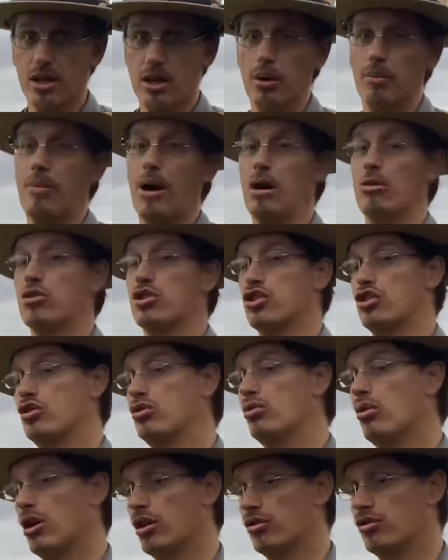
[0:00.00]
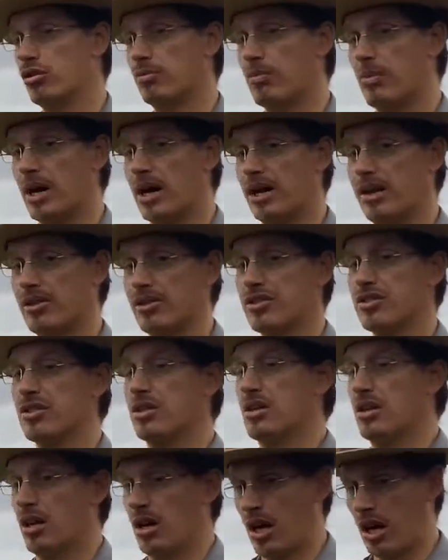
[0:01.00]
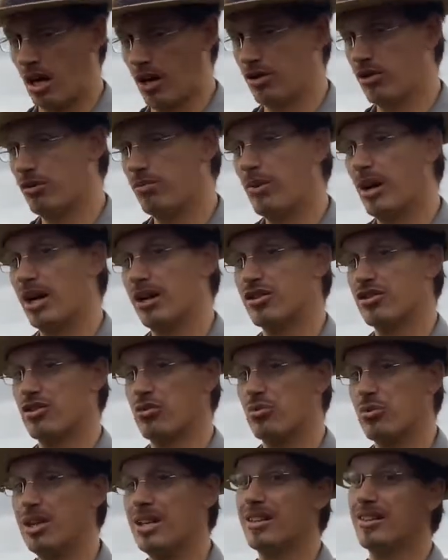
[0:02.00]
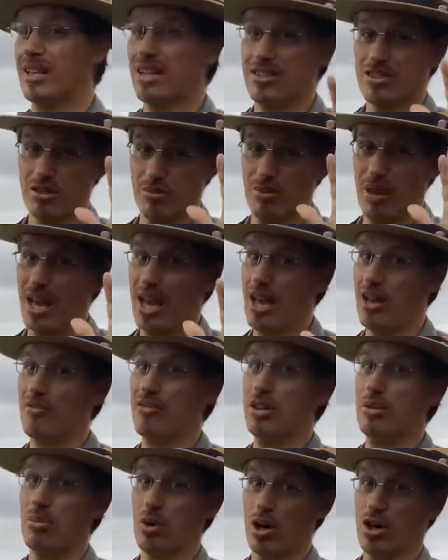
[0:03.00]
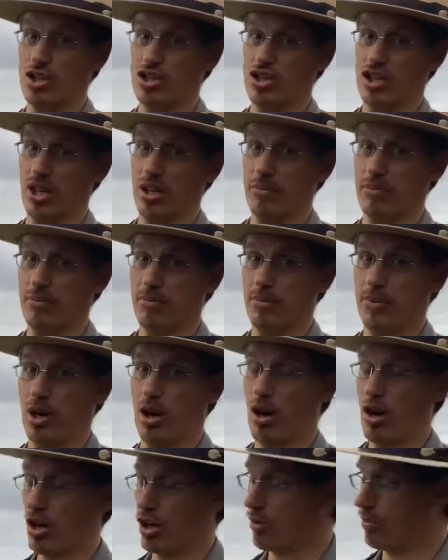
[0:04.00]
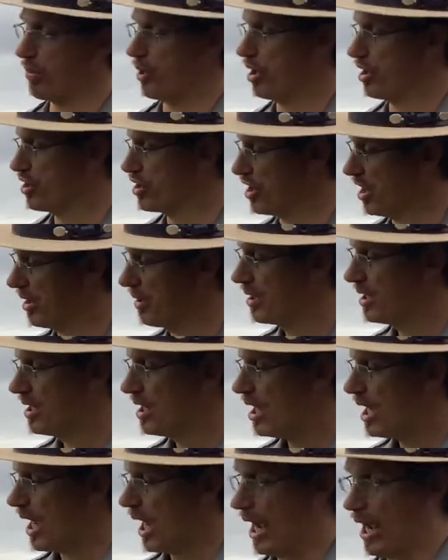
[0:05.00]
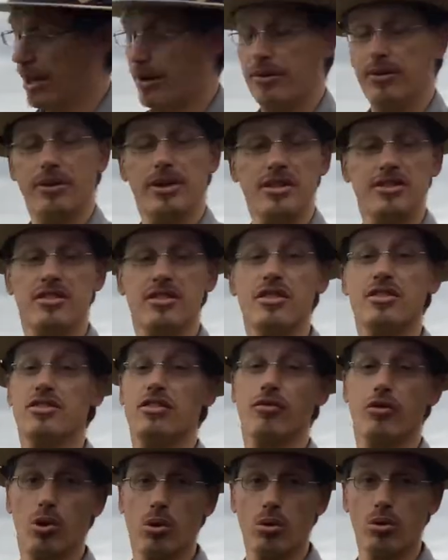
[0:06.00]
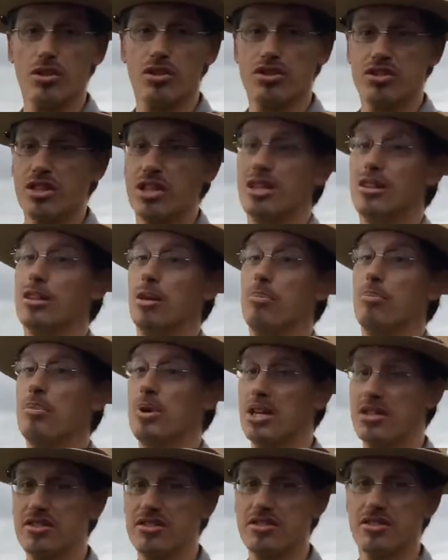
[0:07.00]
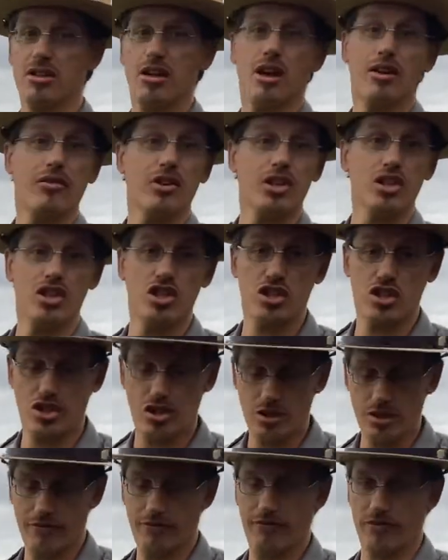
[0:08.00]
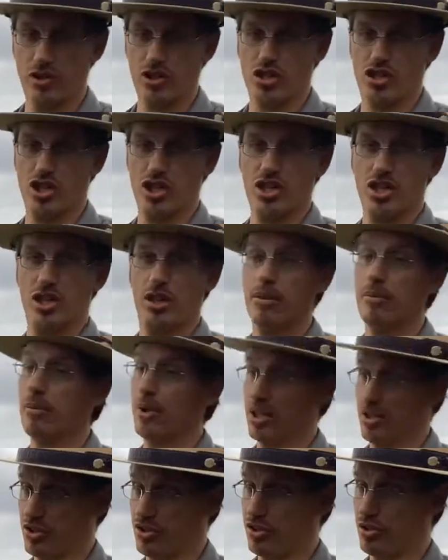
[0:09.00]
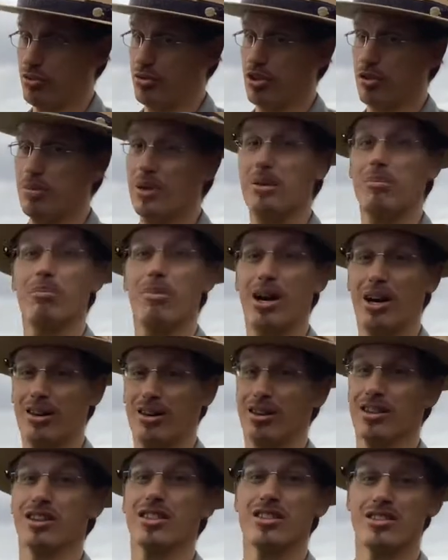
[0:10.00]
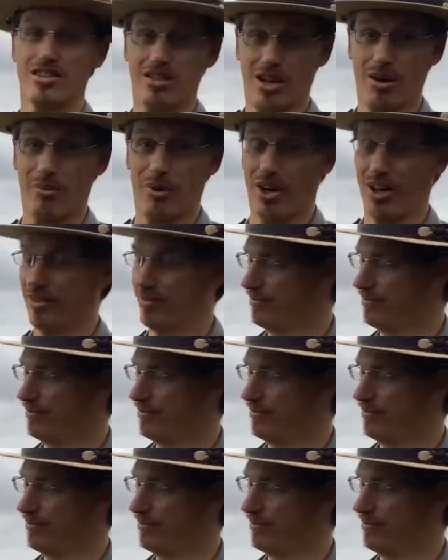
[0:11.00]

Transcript: About 200 miles, 100 miles a week. That's some heavy marching, hard marching. And this is, of course, in the midst of a Virginia and soon to be Maryland summer.